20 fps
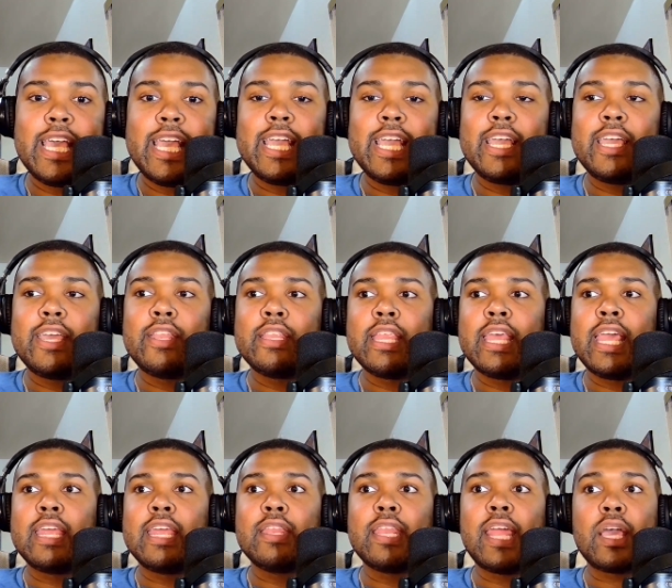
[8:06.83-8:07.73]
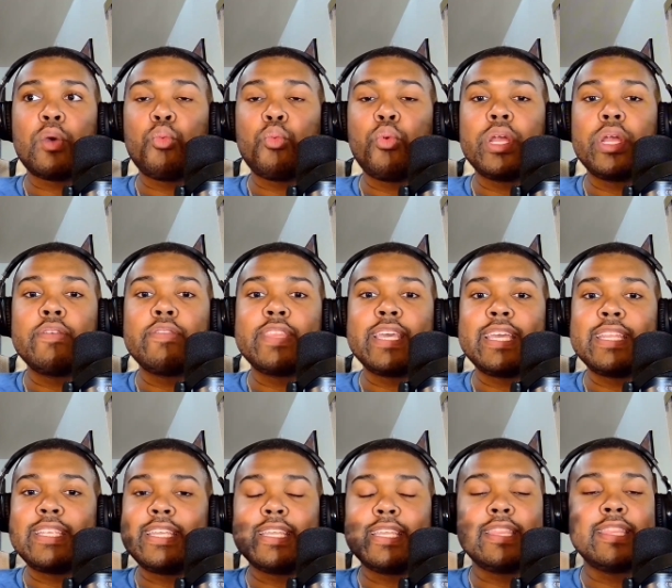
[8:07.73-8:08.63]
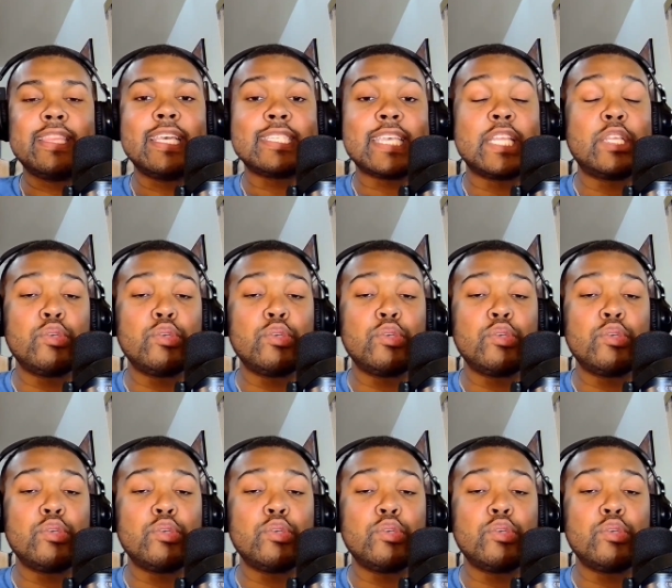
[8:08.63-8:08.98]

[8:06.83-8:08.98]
And and like, what if they did this?